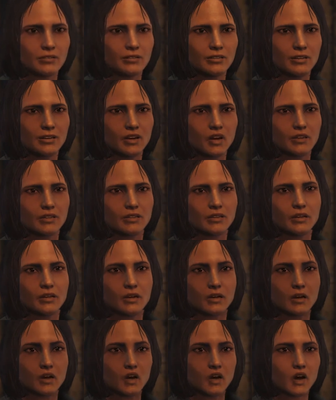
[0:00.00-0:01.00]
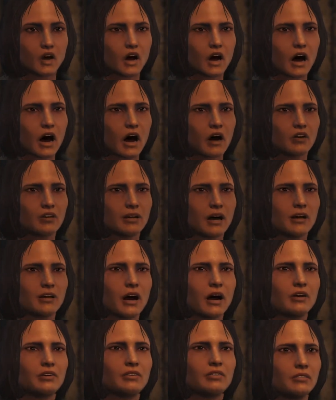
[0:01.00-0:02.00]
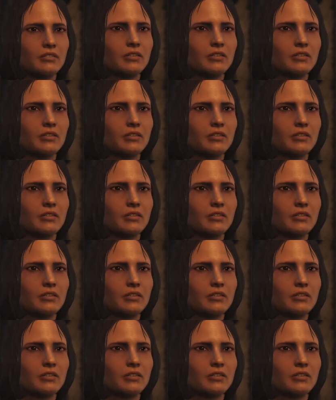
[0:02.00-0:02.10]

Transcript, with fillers: secret here on this island.